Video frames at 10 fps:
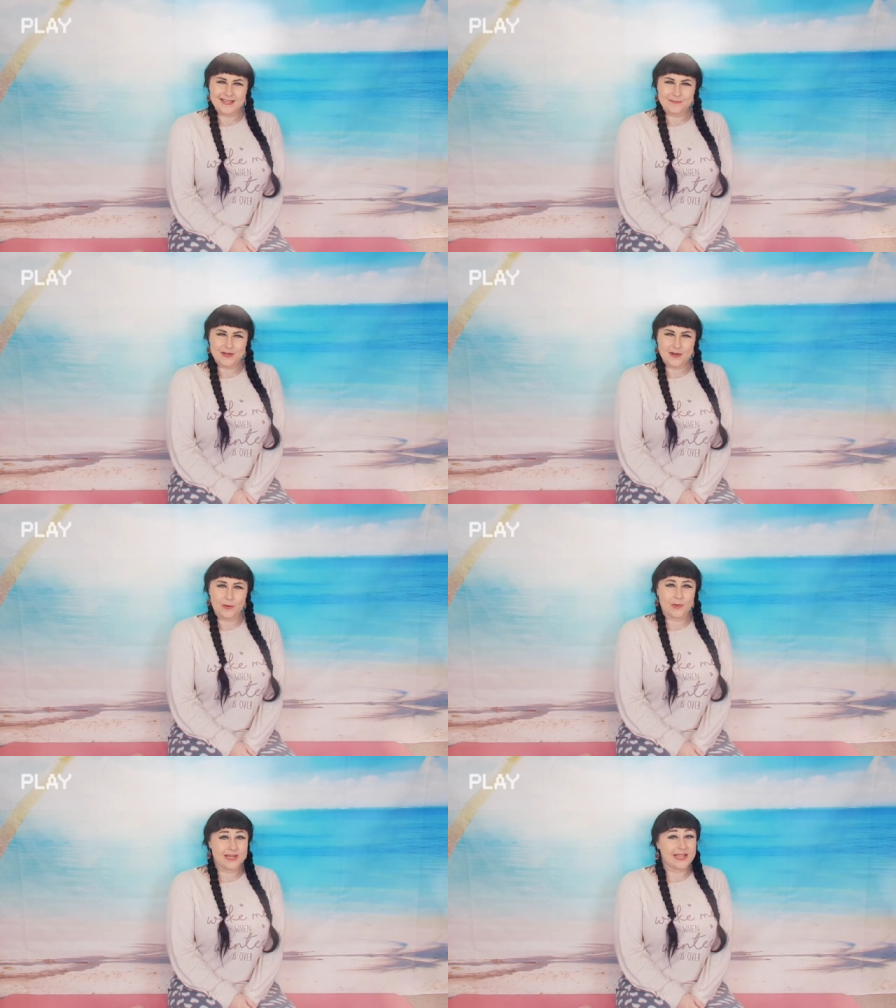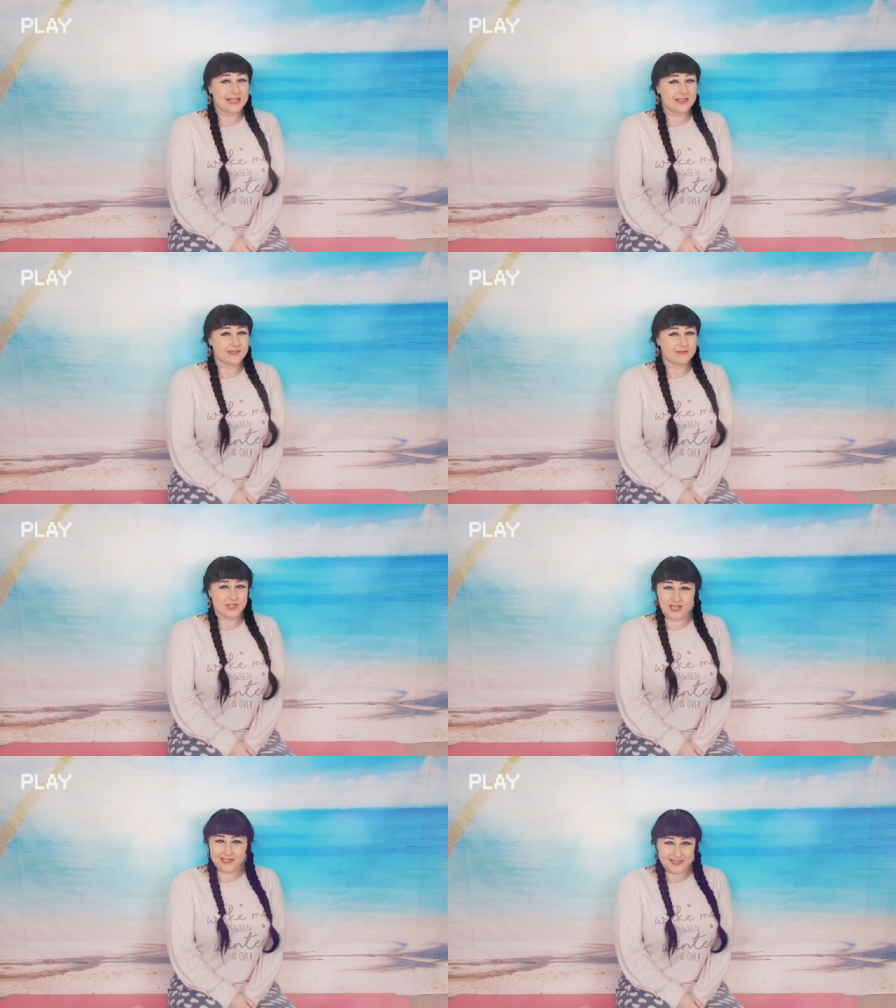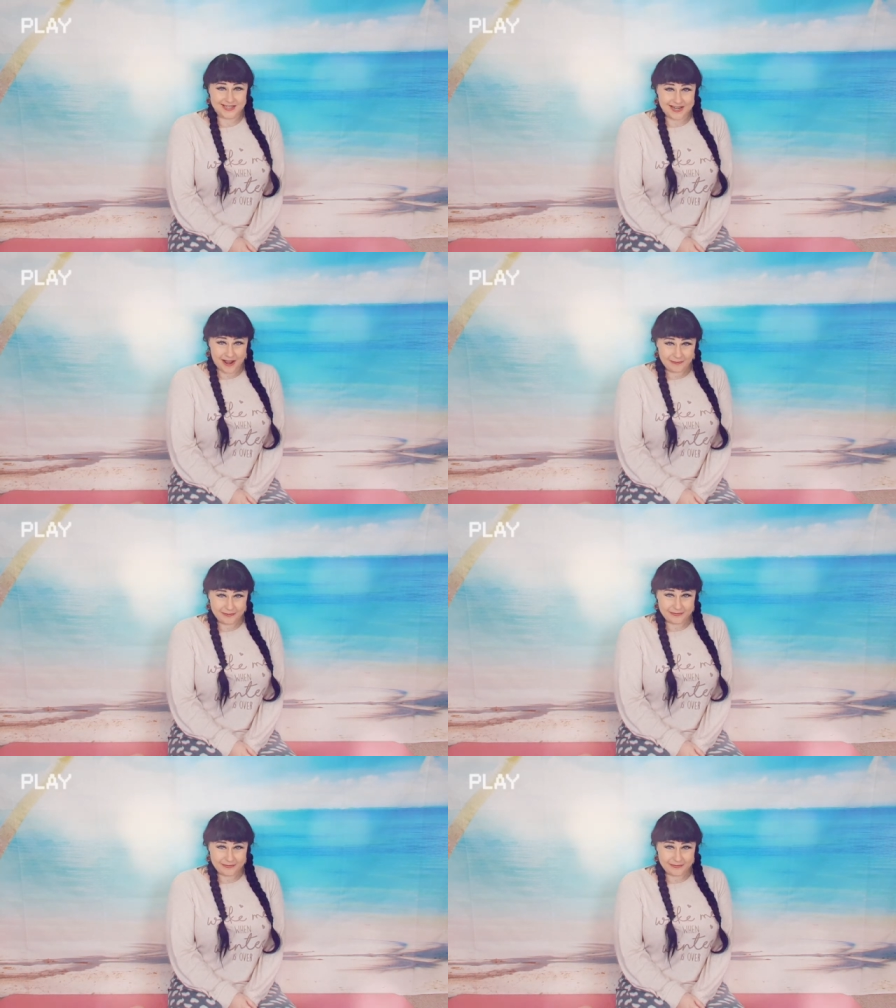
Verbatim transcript: let me know whether challenging enough.